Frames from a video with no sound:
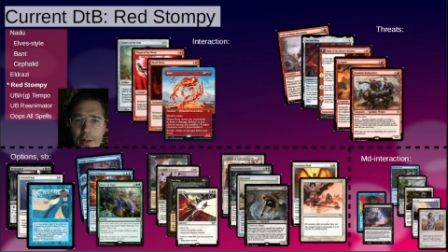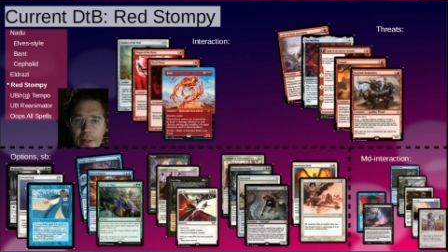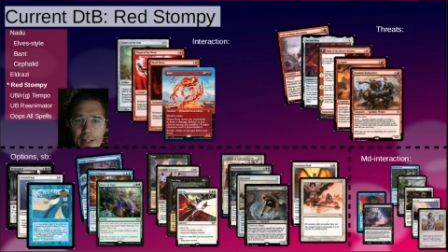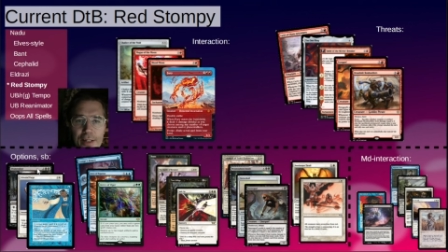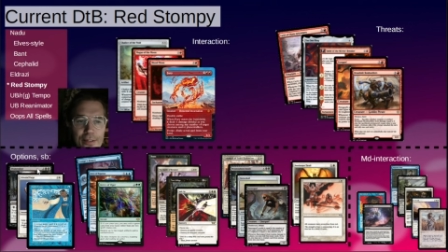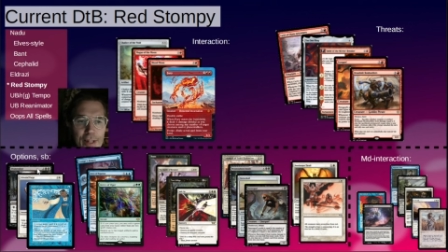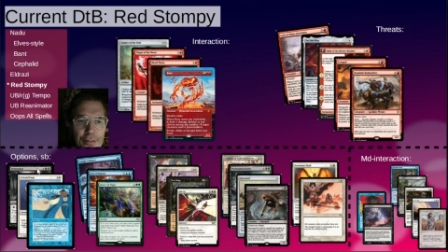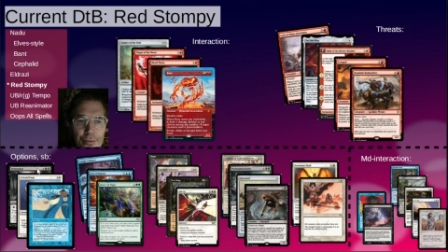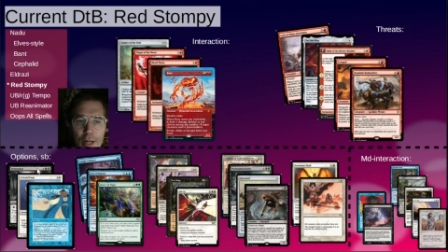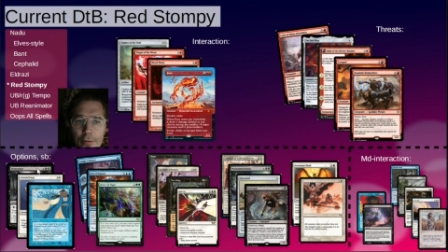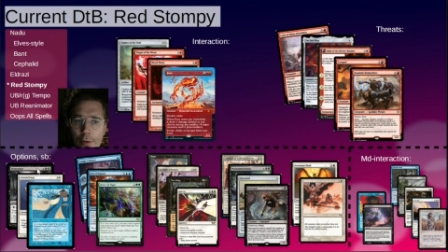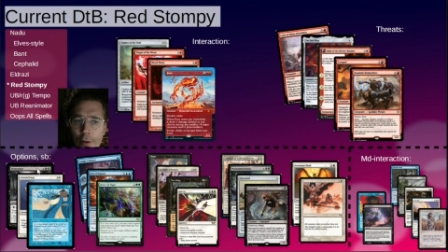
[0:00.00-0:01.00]
It's nice to
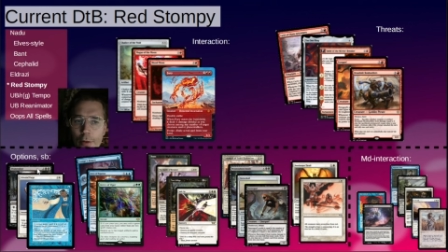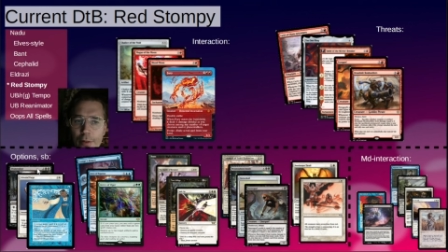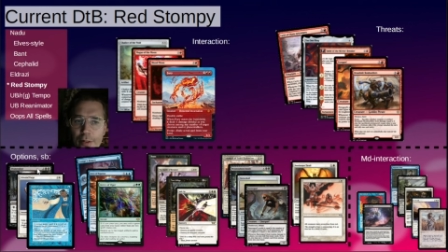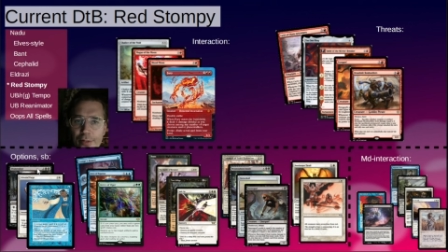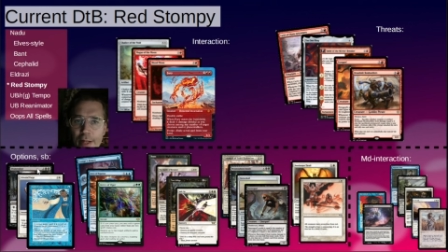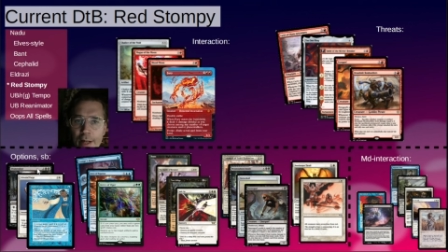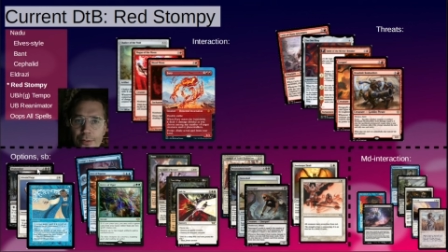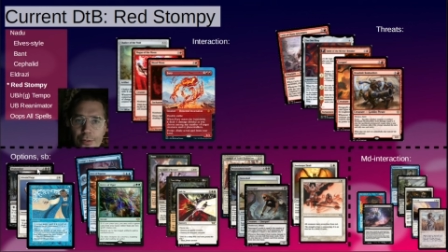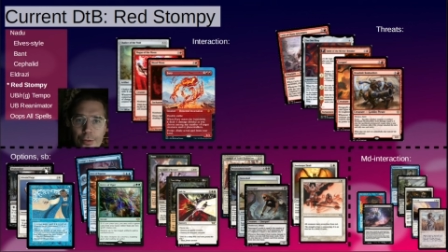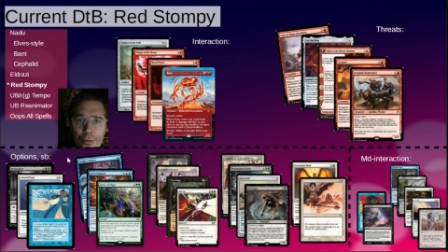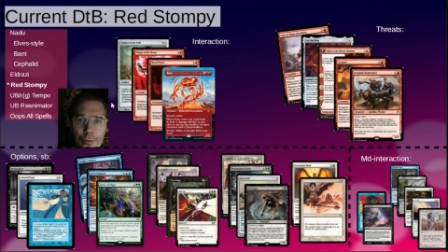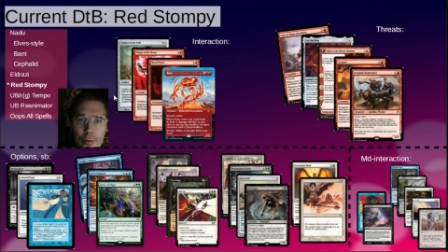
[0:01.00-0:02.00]
have a colorless answer
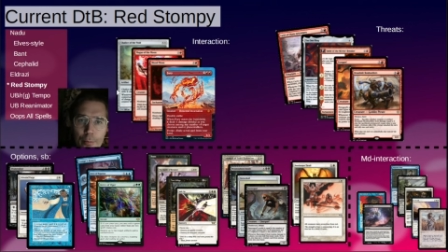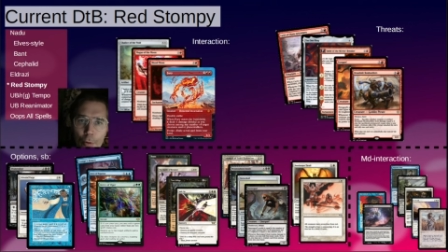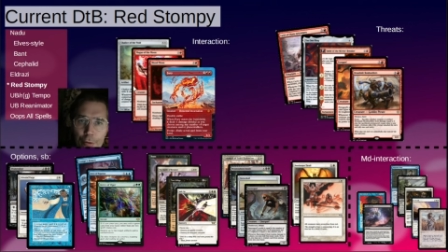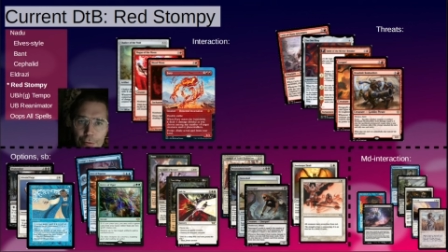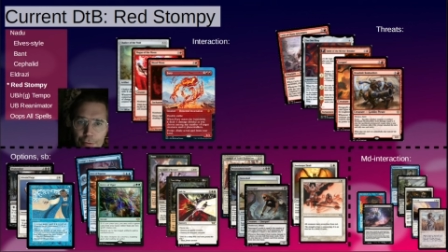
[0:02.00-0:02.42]
to Magus